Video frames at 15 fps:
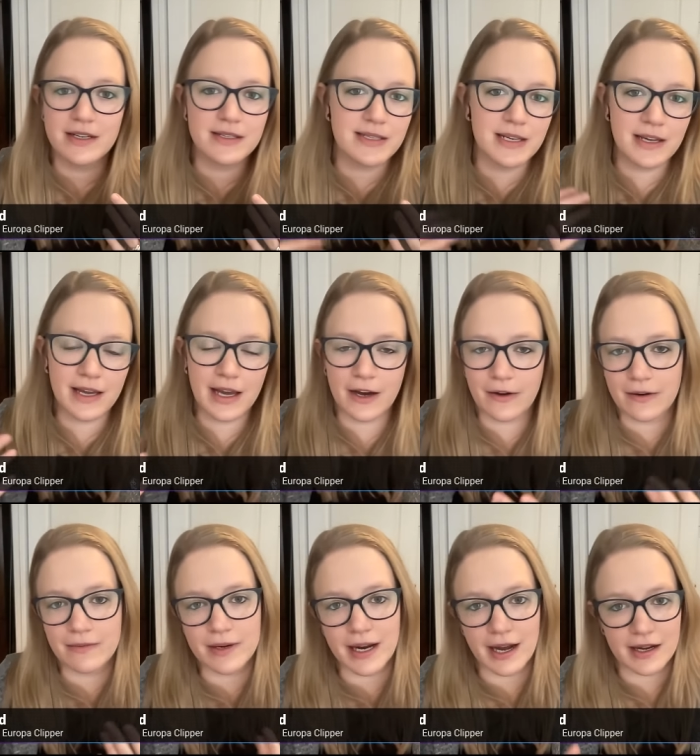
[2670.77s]
seeing how it
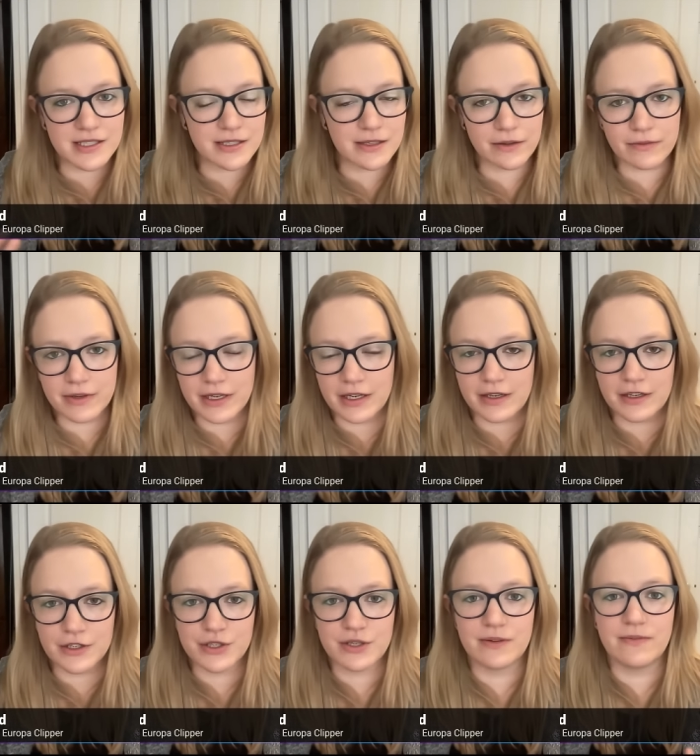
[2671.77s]
reacts to the
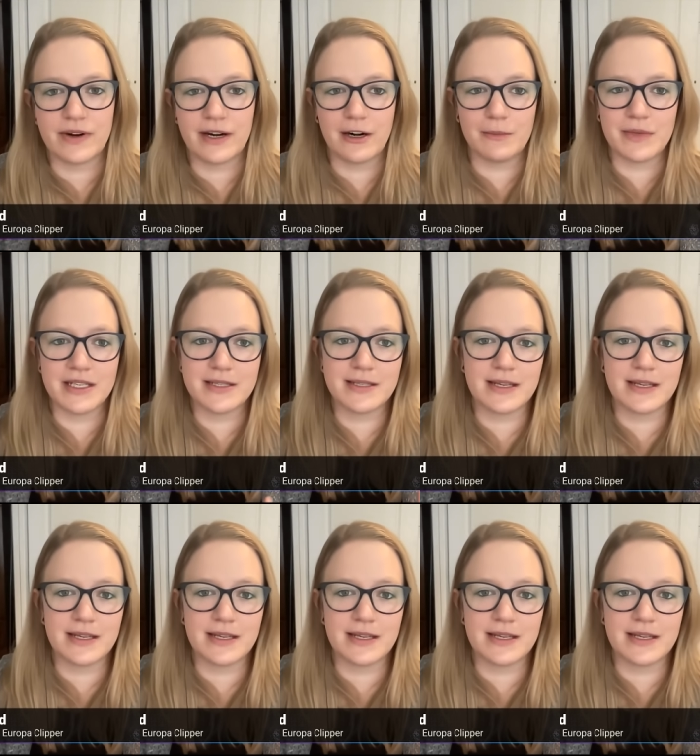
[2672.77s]
radiation environment,